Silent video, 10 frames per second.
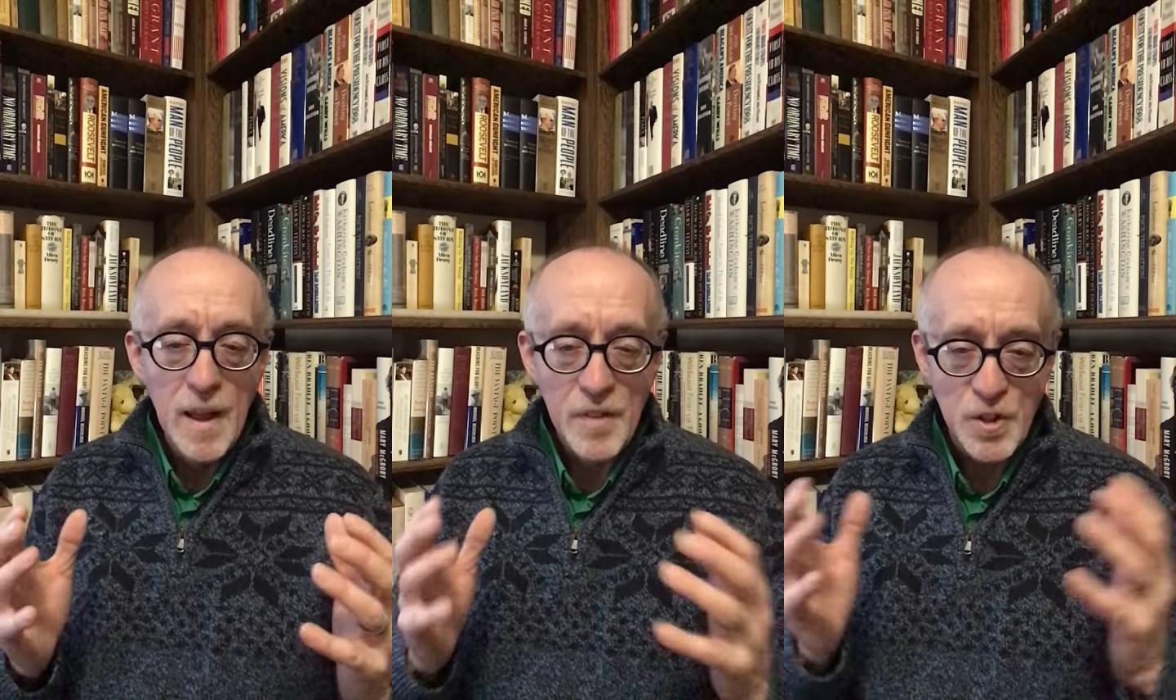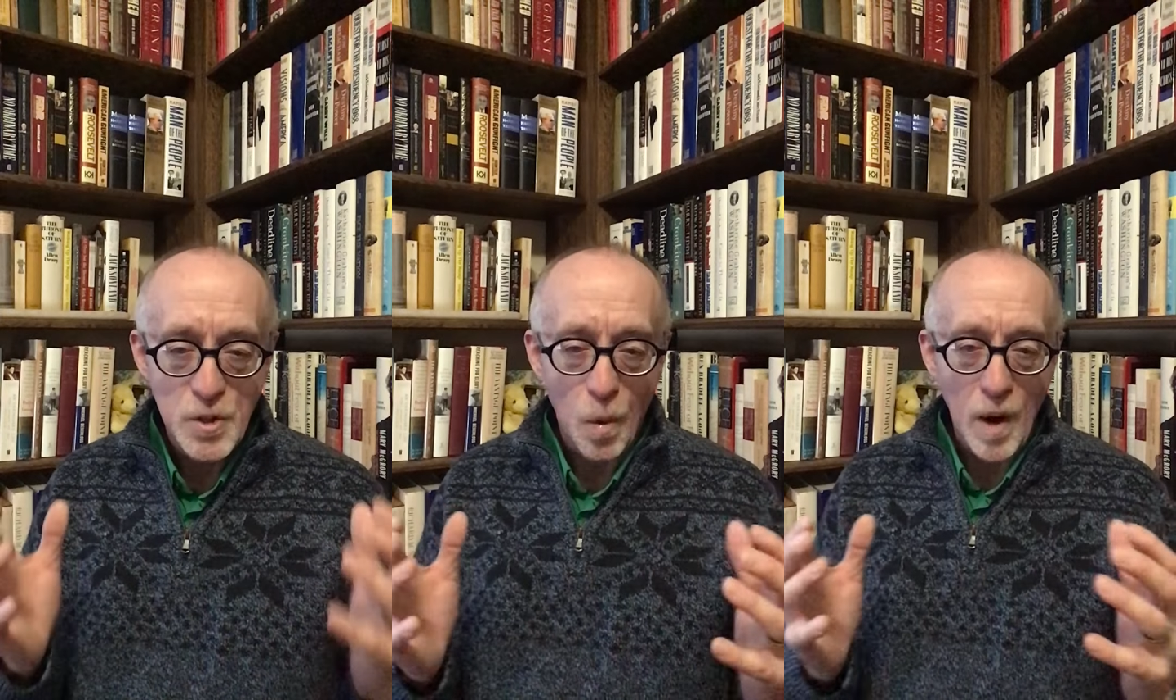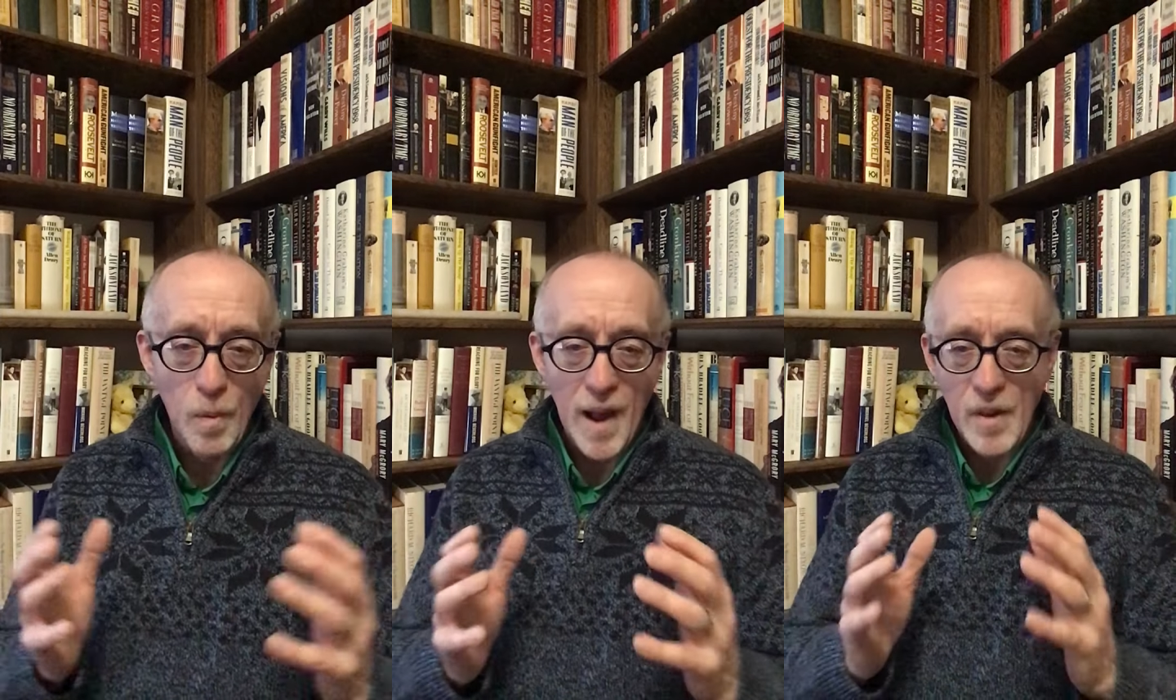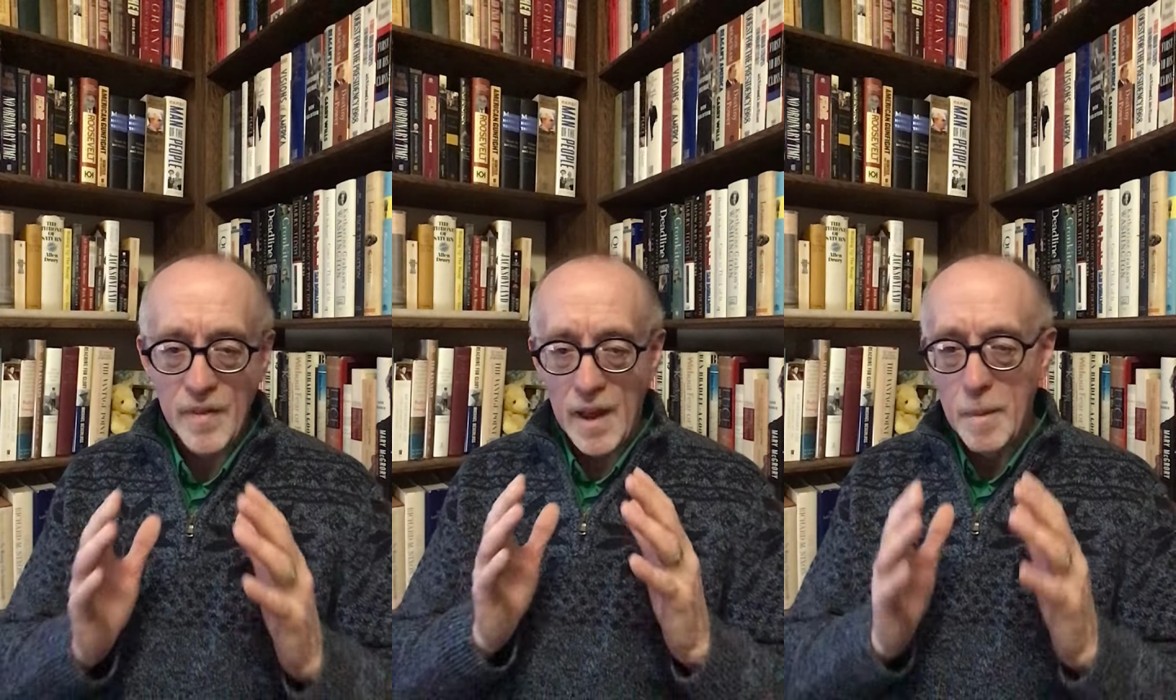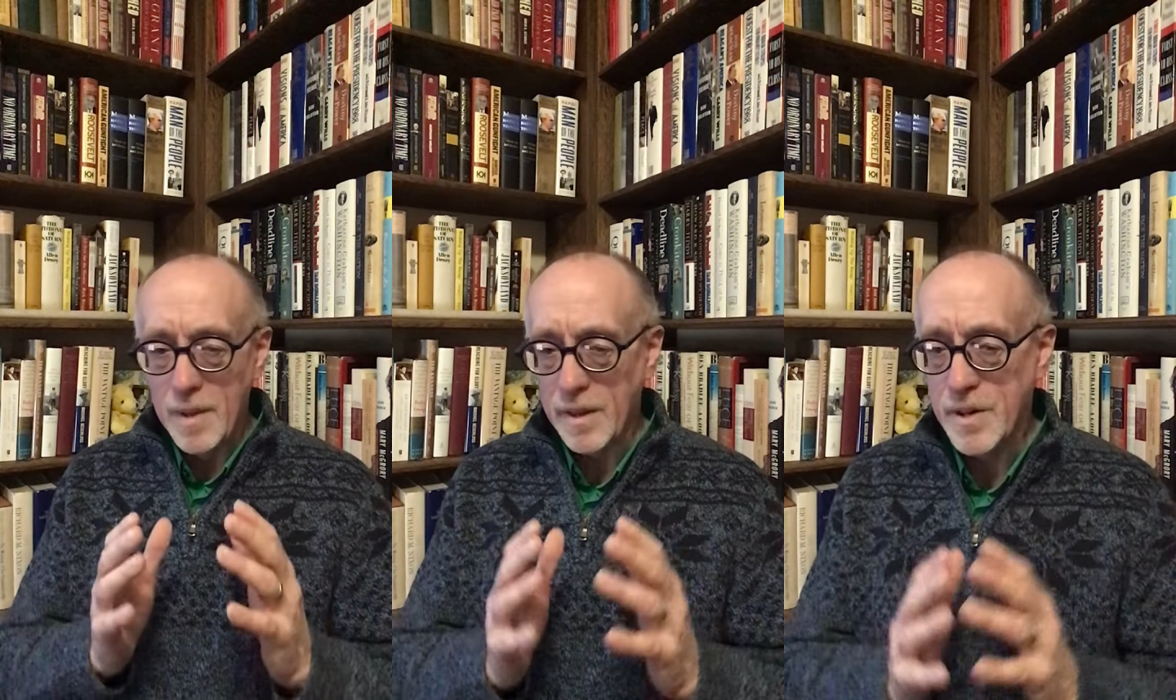the story rather
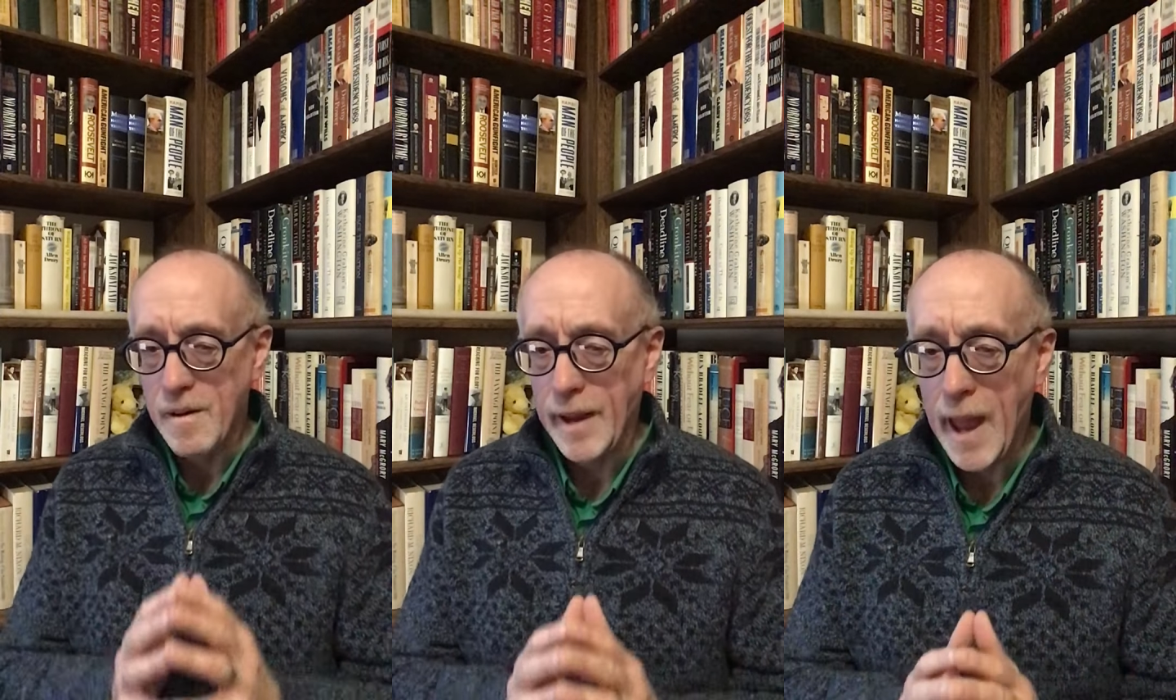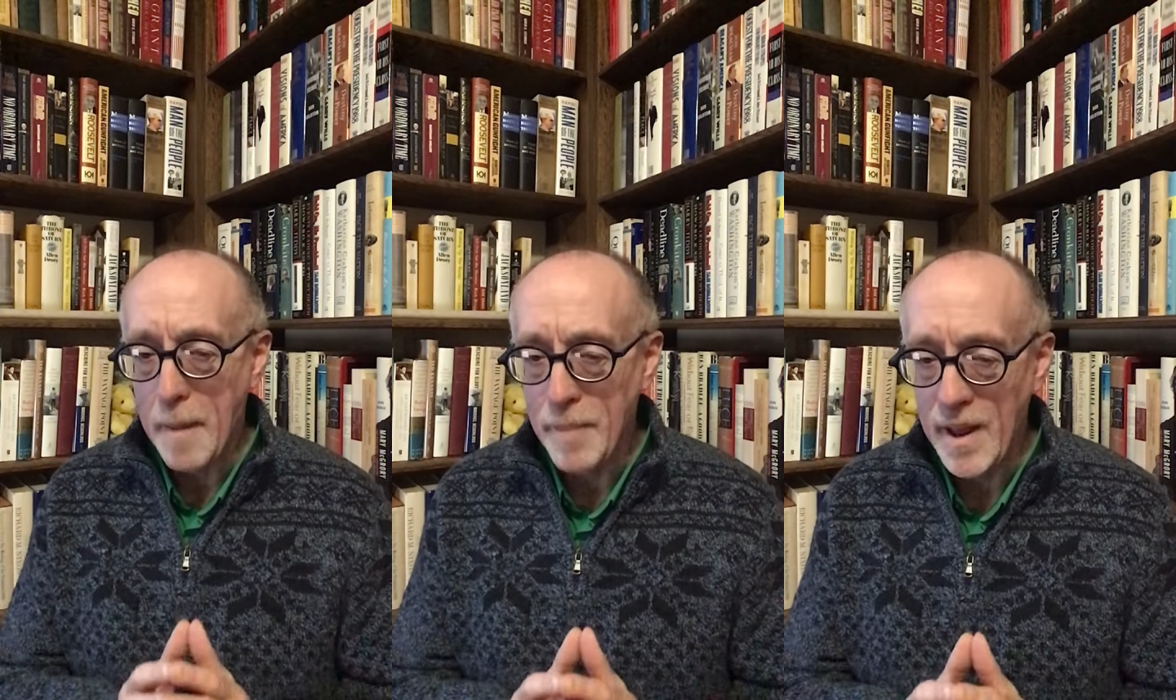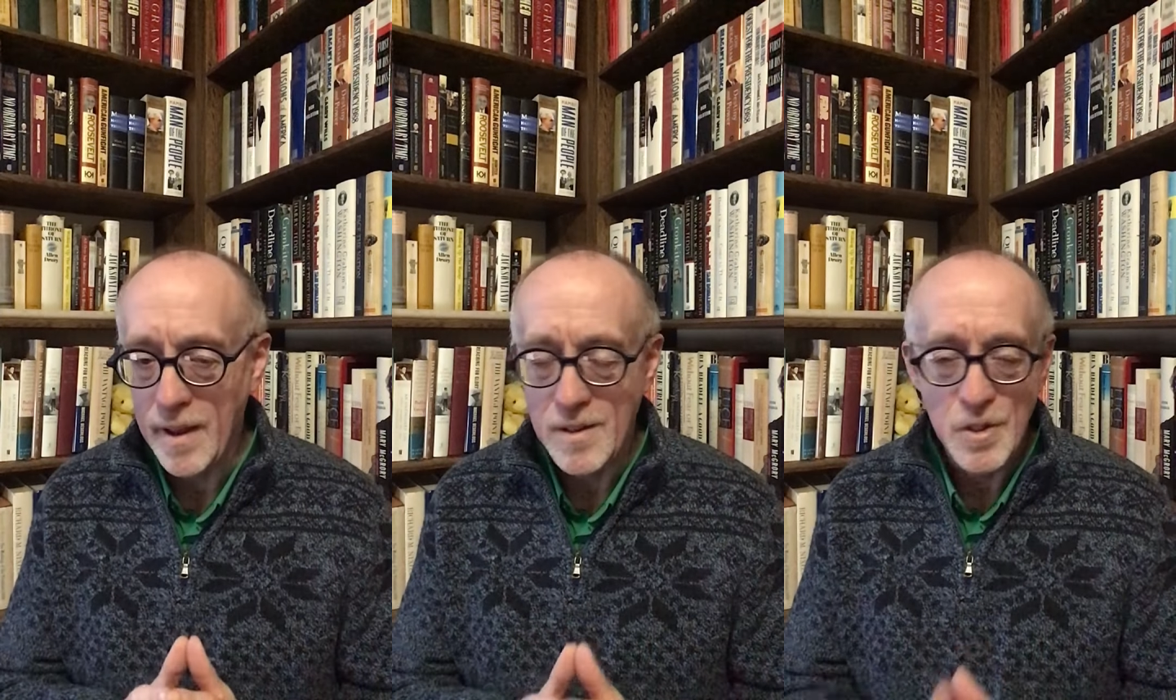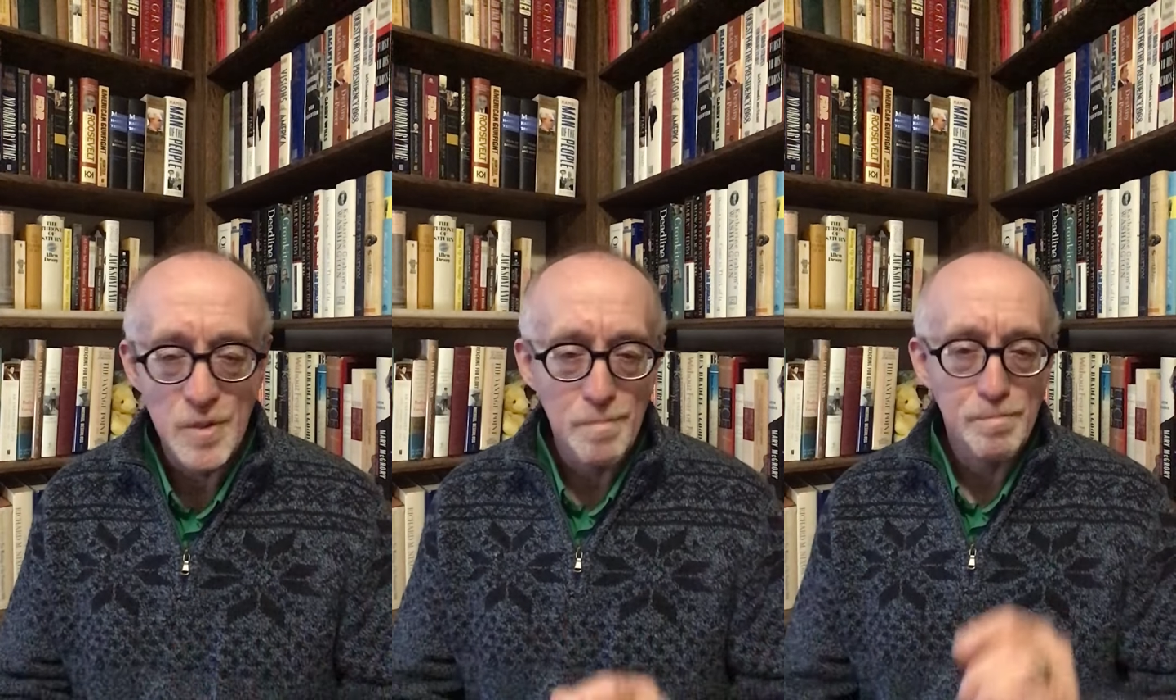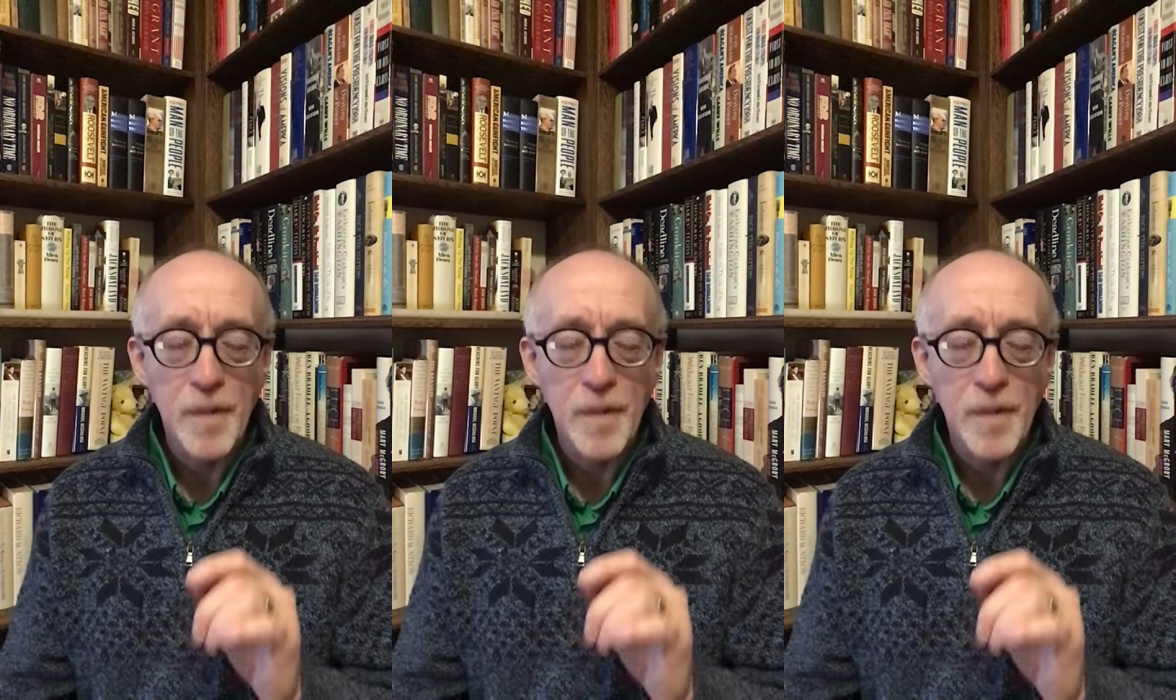than military campaigns.